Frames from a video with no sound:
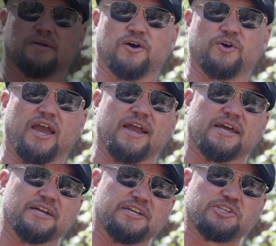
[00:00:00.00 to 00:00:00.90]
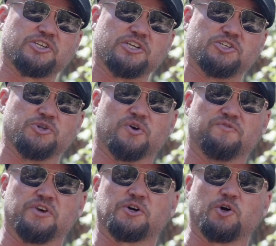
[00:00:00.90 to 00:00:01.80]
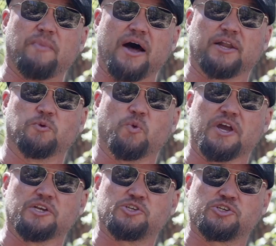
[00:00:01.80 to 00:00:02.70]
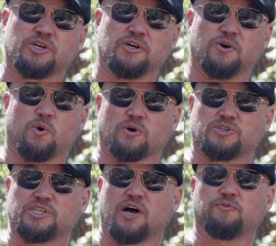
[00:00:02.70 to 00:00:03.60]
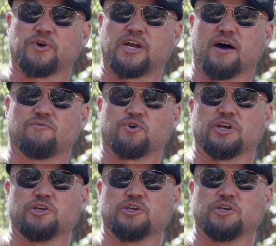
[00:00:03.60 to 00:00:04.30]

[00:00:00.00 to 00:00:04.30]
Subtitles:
Okay, in addition to a vehicle-mounted winch or self-recovery